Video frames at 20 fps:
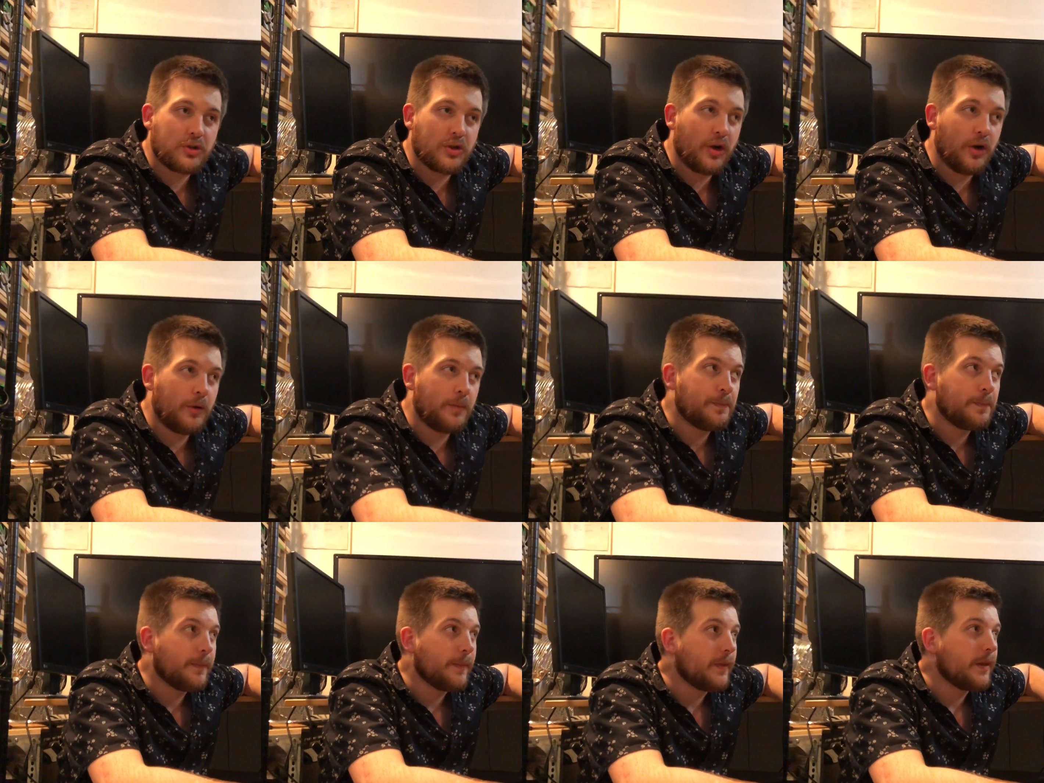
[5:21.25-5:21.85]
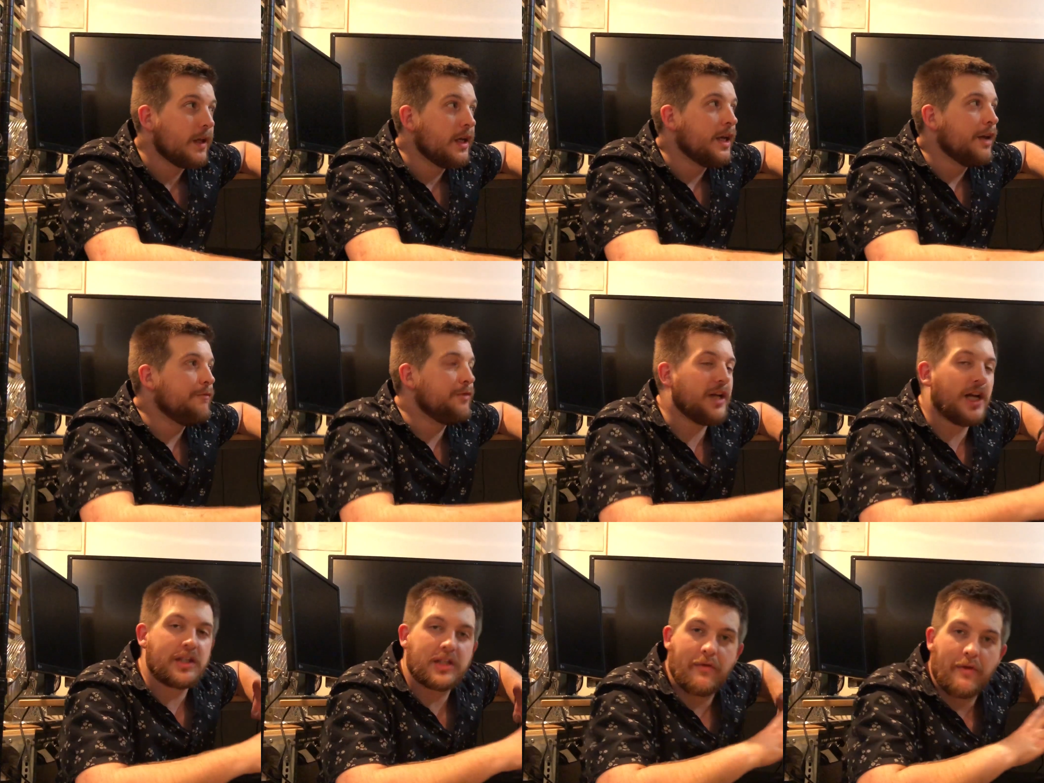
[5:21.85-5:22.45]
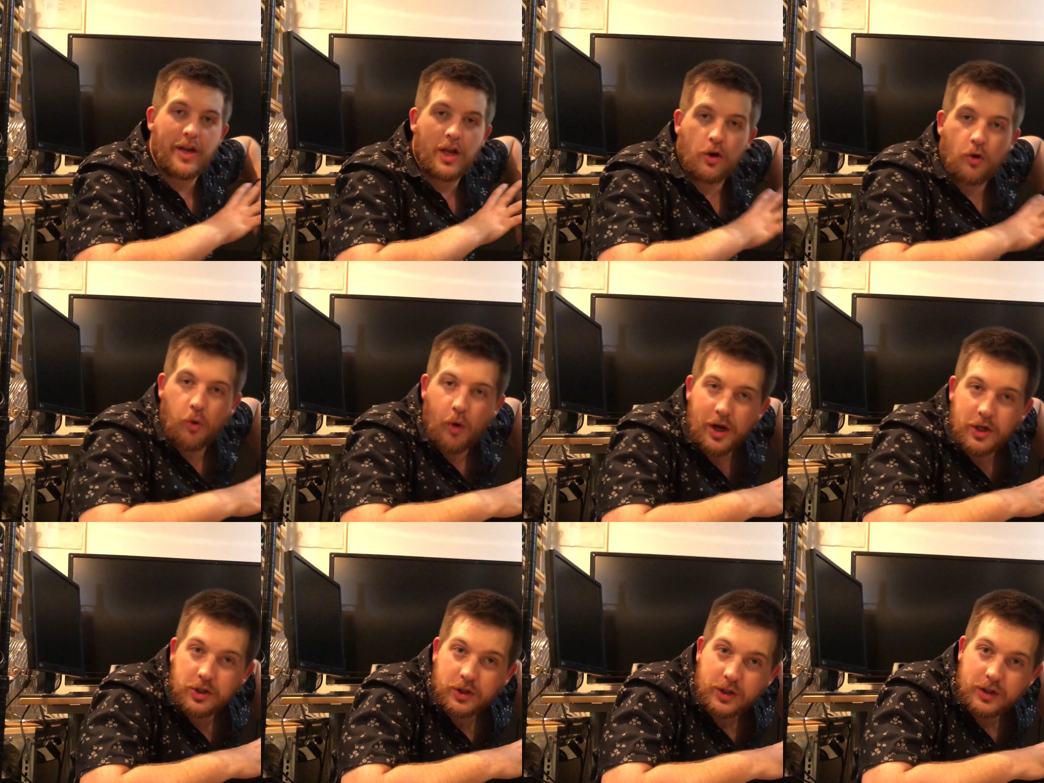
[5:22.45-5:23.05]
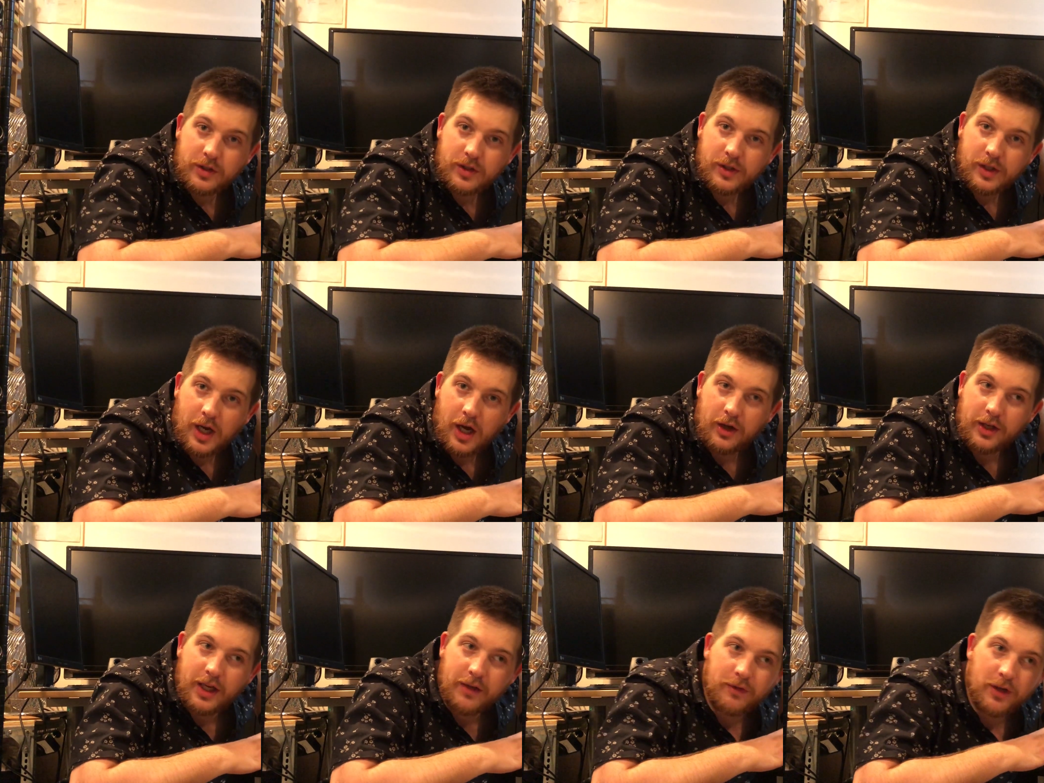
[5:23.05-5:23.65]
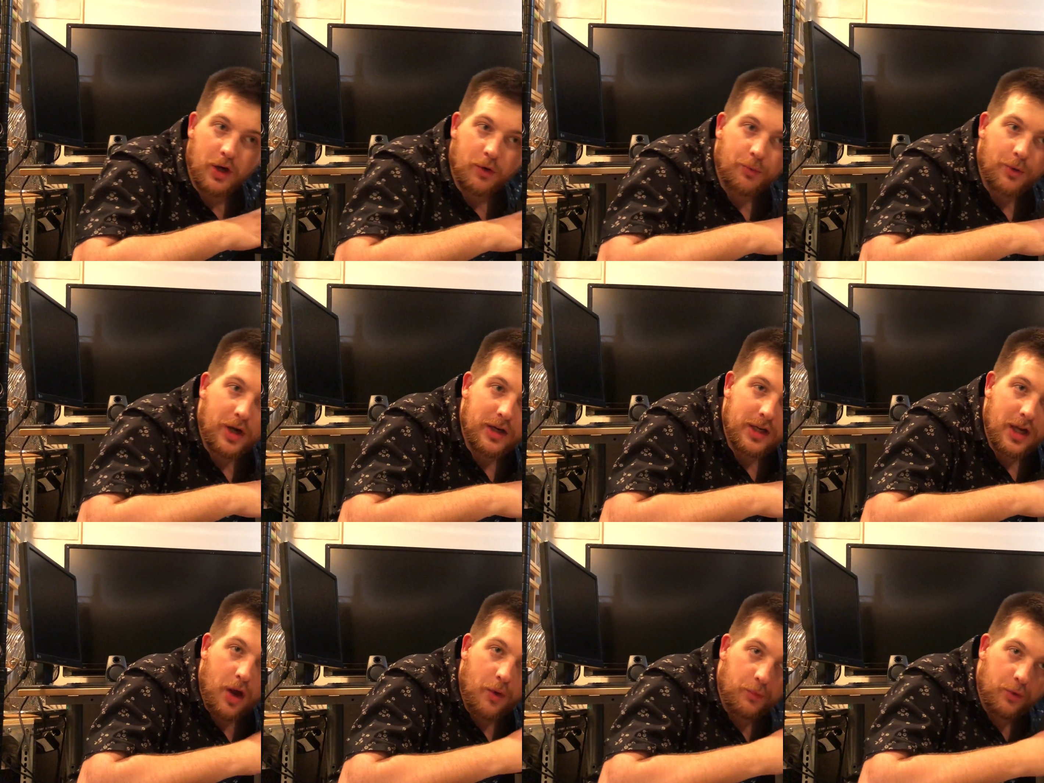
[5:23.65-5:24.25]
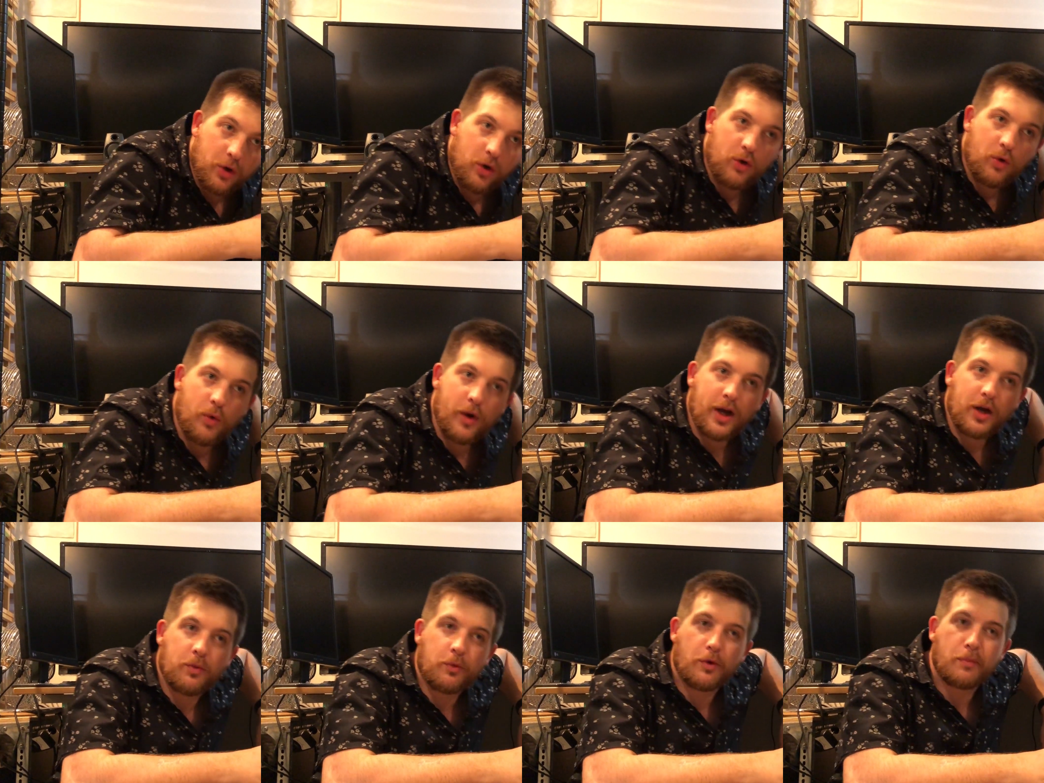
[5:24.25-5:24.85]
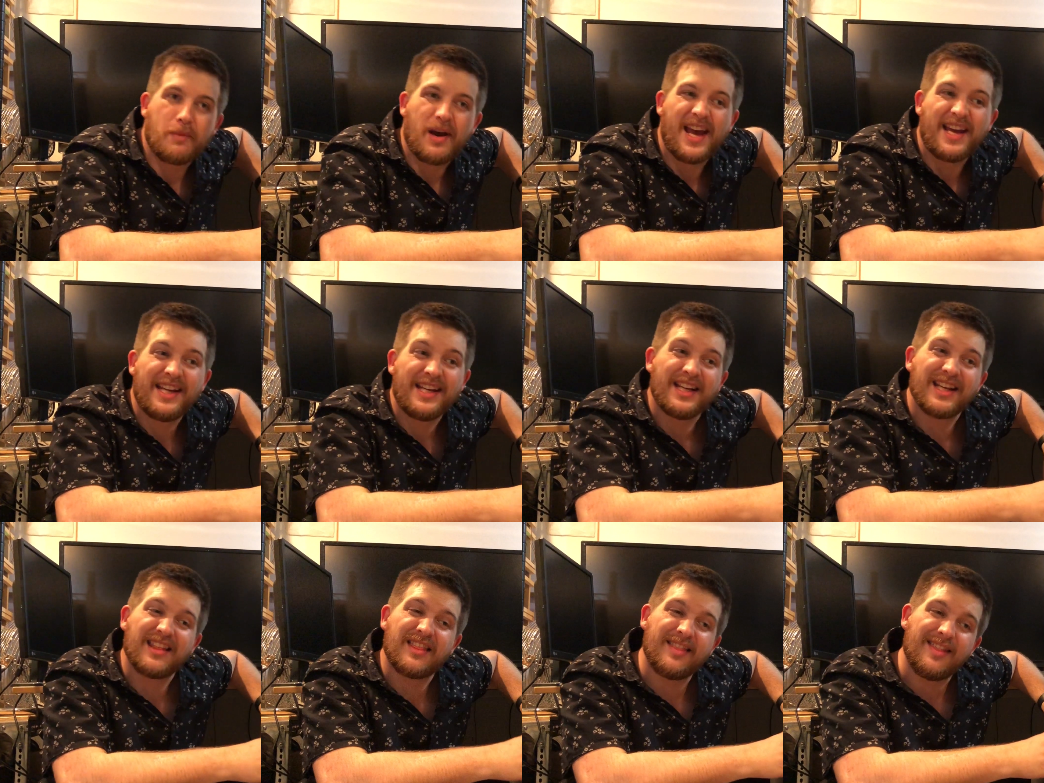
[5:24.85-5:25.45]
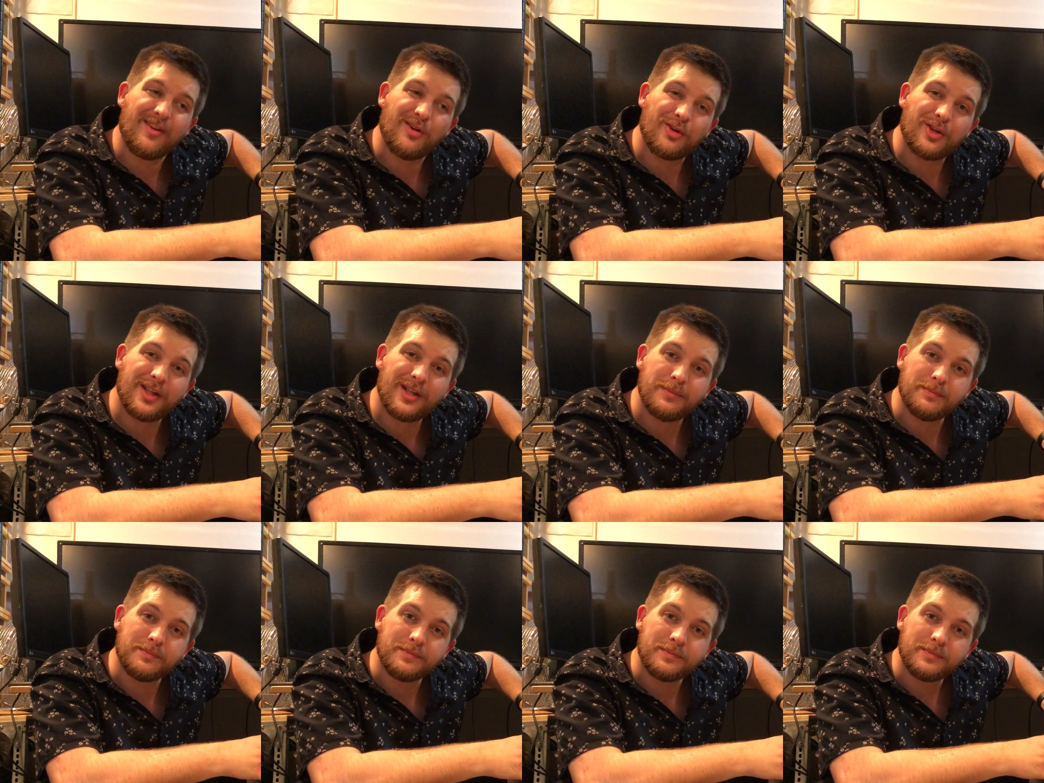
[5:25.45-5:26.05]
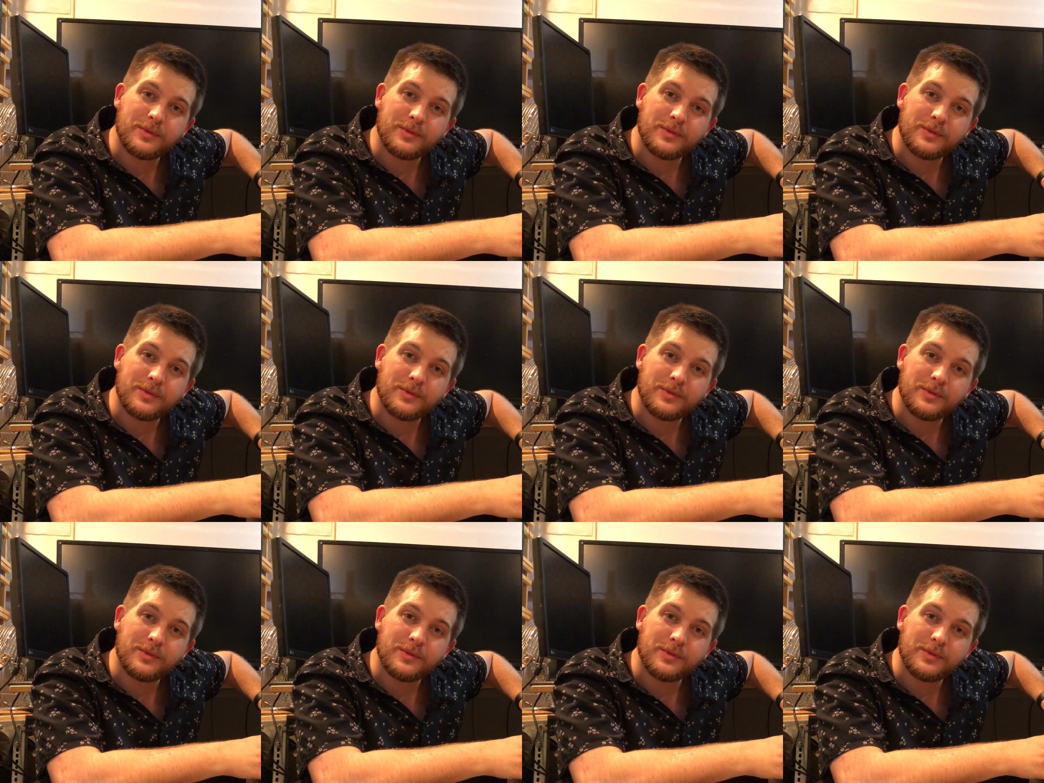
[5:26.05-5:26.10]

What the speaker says: So if you guys have any questions, I'll give you a rundown real quick. We're mining Ethereum,